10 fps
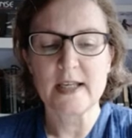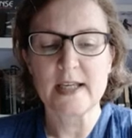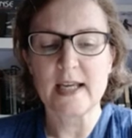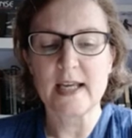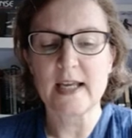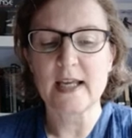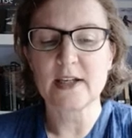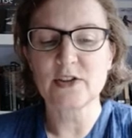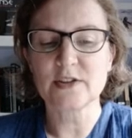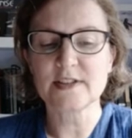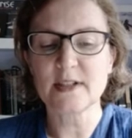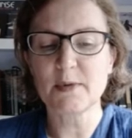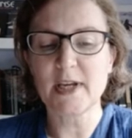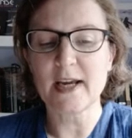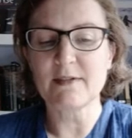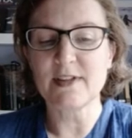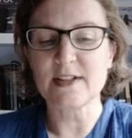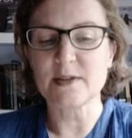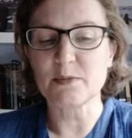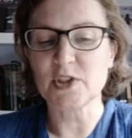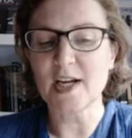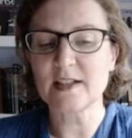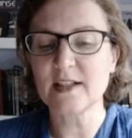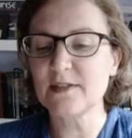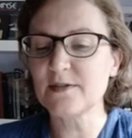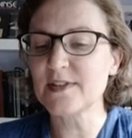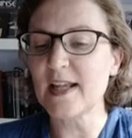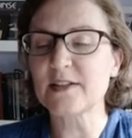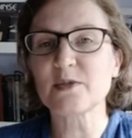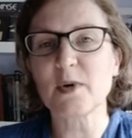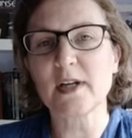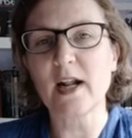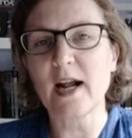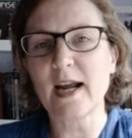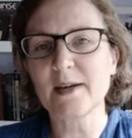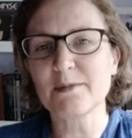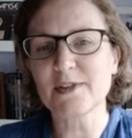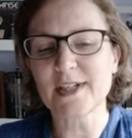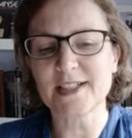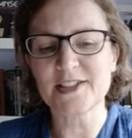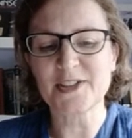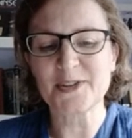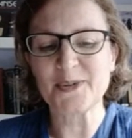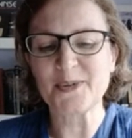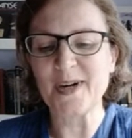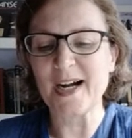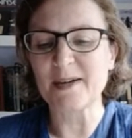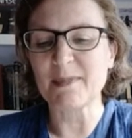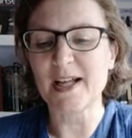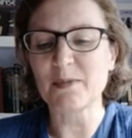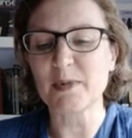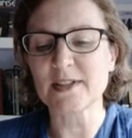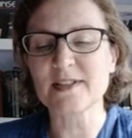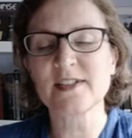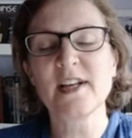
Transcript: And you'll see we have these objectives. That's what I am trying to help us